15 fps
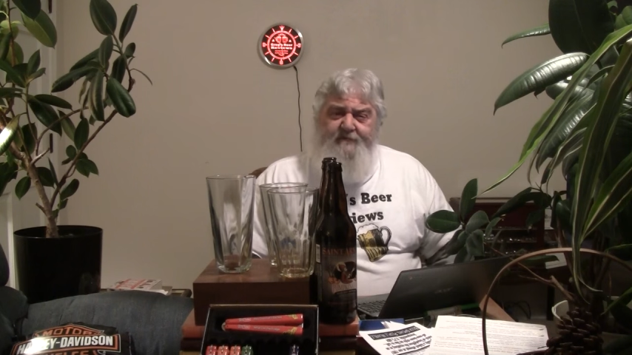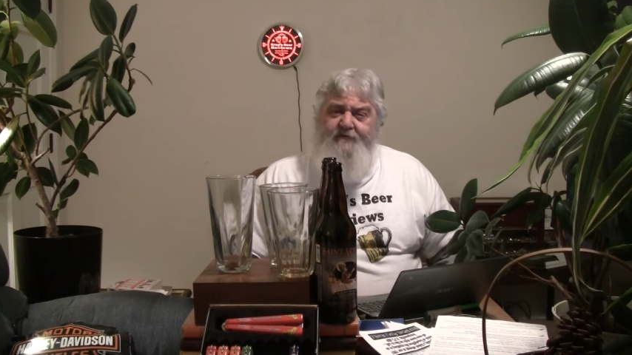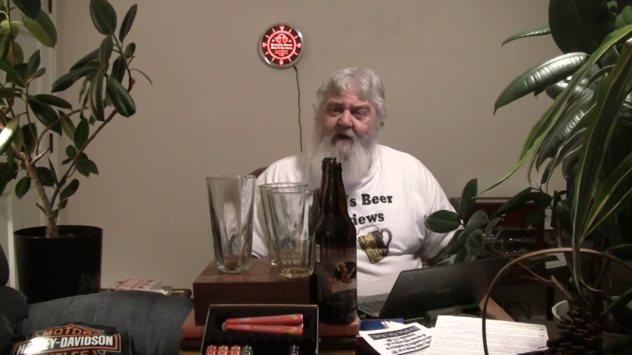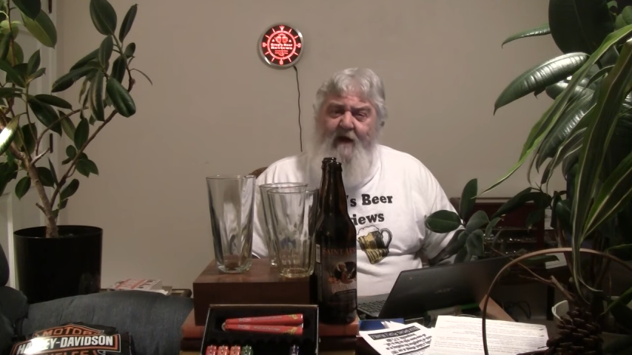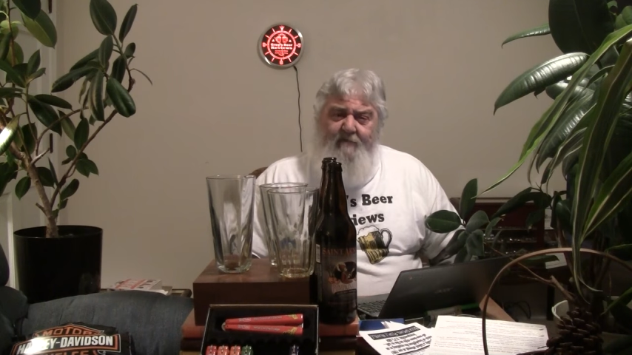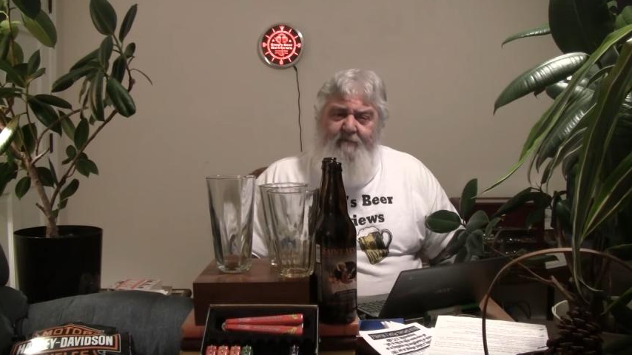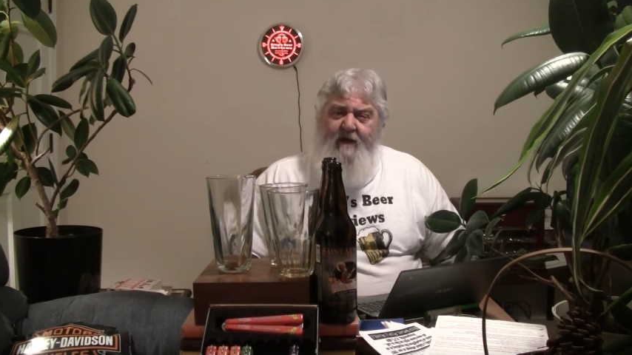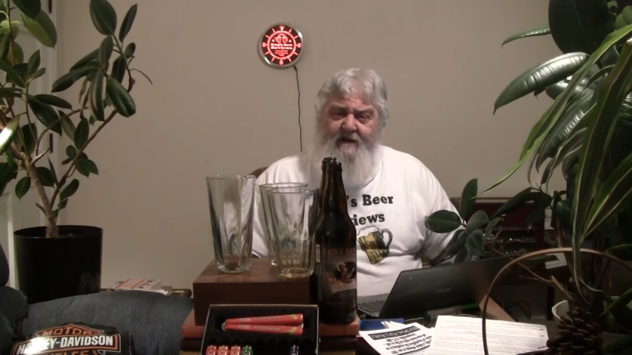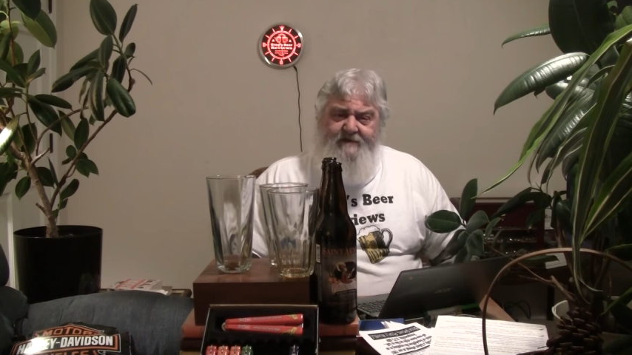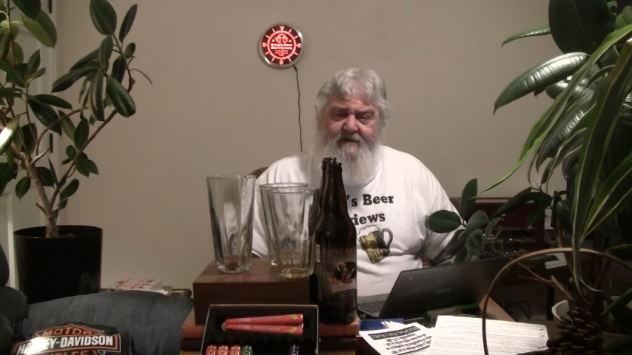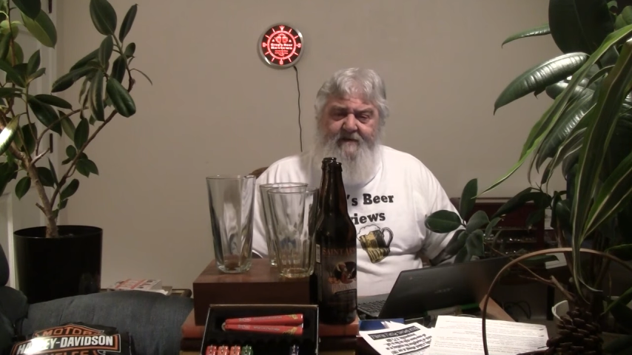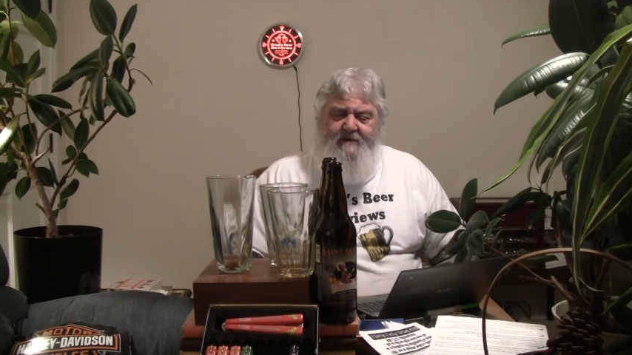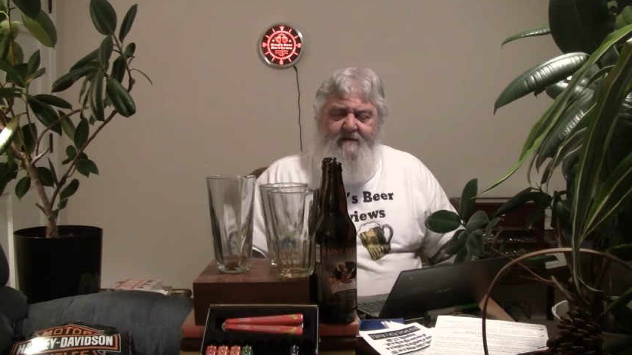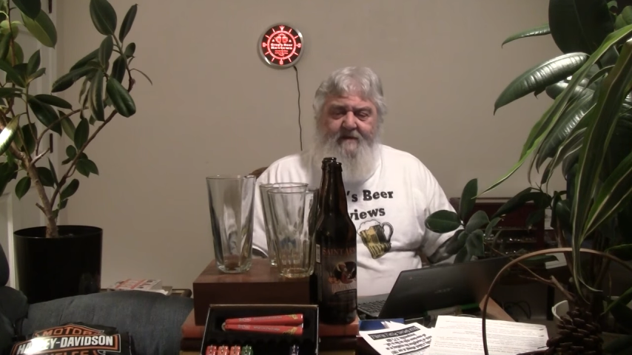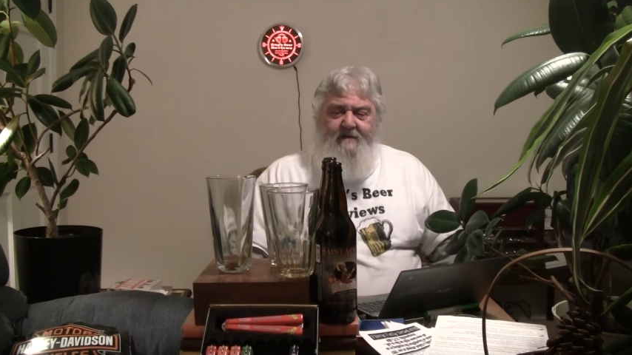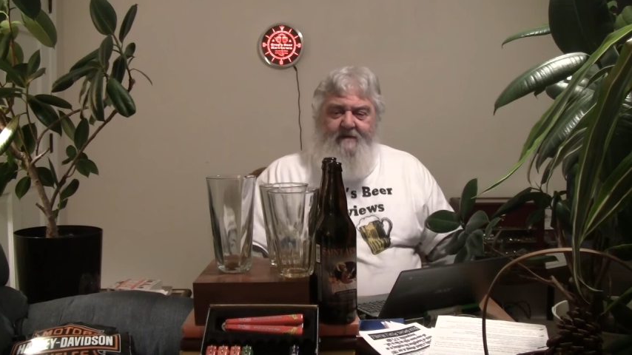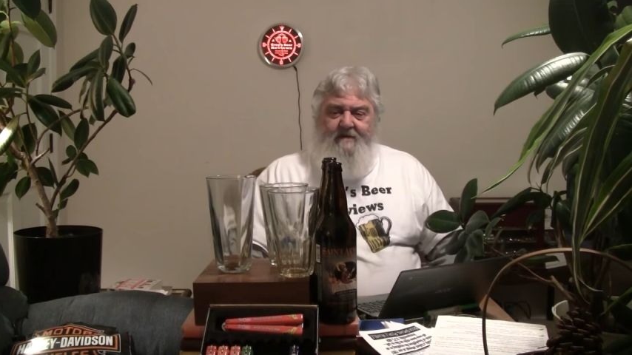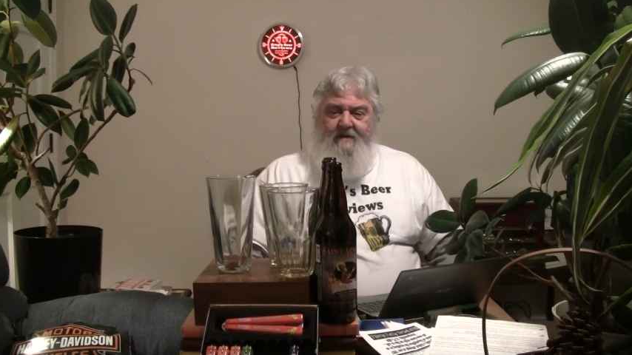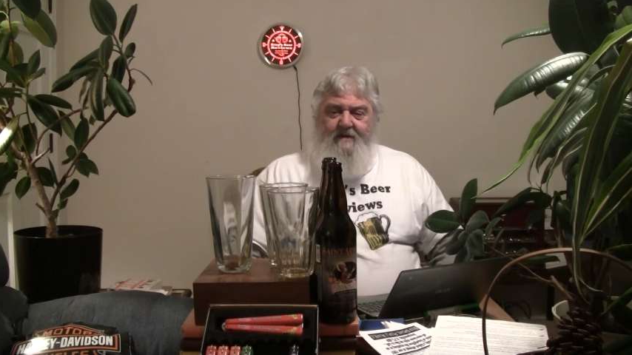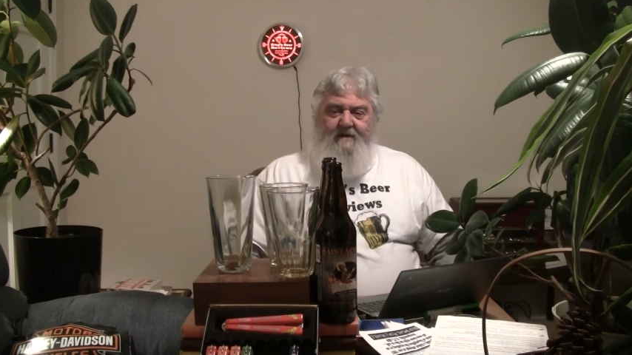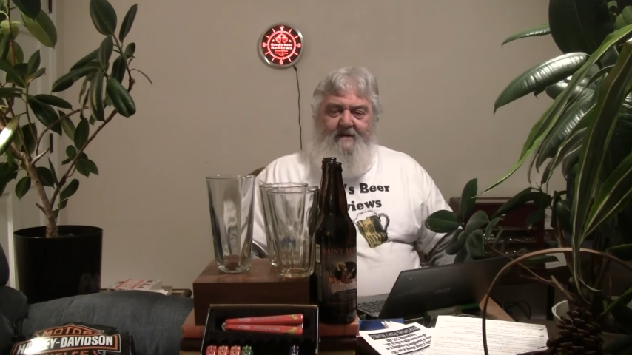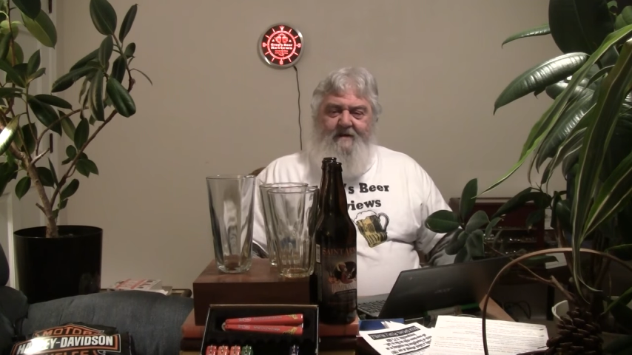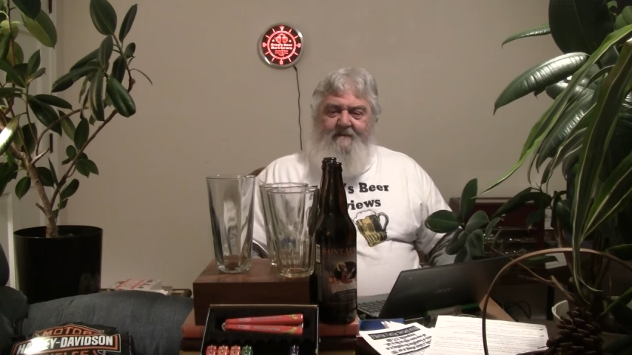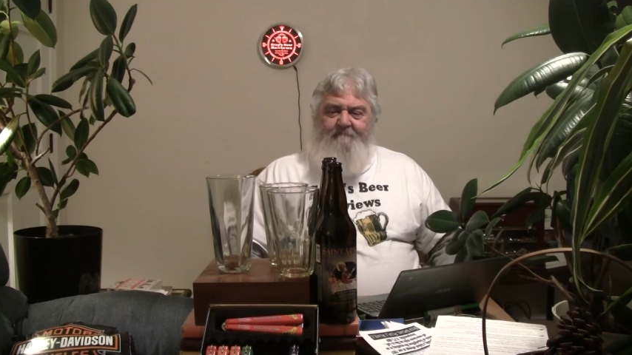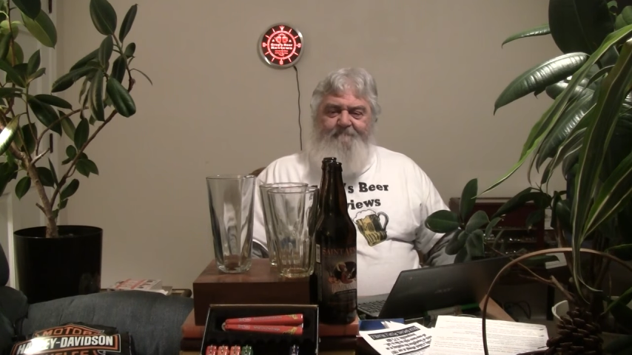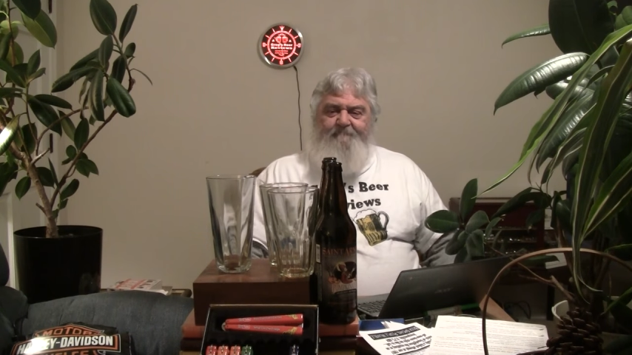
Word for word: Trifecta.